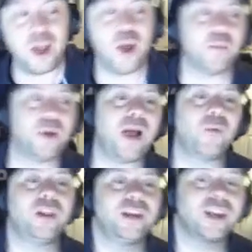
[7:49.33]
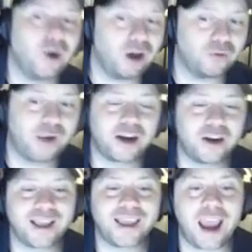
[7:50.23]
But I'm willing to go on
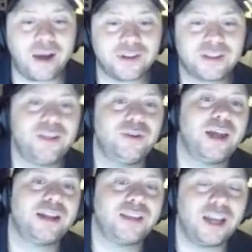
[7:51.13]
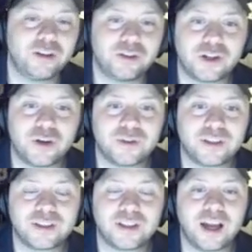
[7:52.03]
record and guarantee you that Daniel Jones
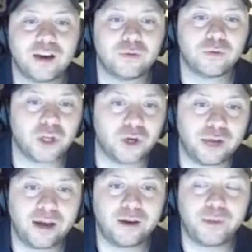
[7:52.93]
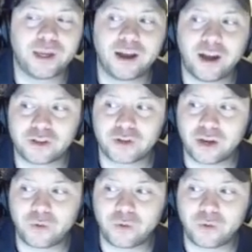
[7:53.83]
does not turn down a big contract